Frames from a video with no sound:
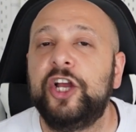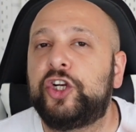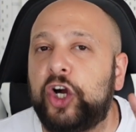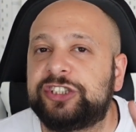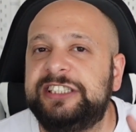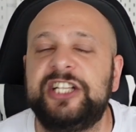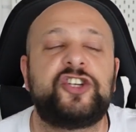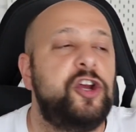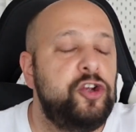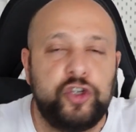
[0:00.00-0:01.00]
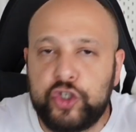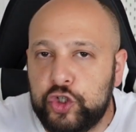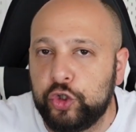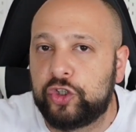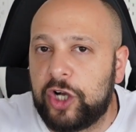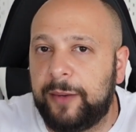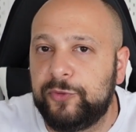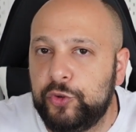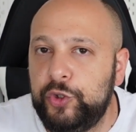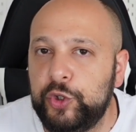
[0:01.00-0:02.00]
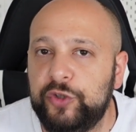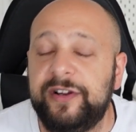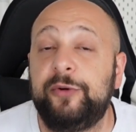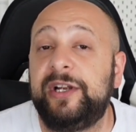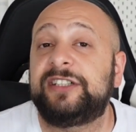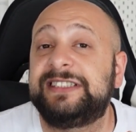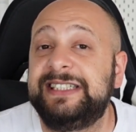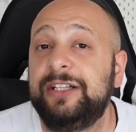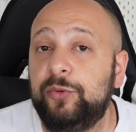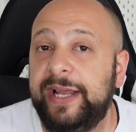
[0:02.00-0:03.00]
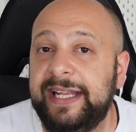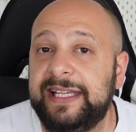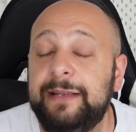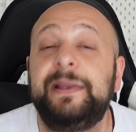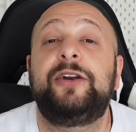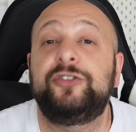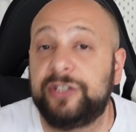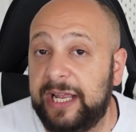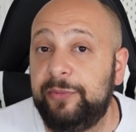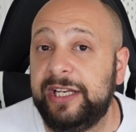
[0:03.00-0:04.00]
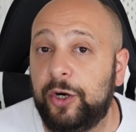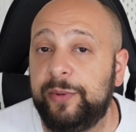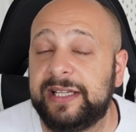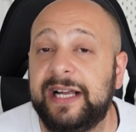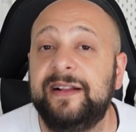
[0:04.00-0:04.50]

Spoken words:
Kostic should come to Juve. We are still waiting because we know it.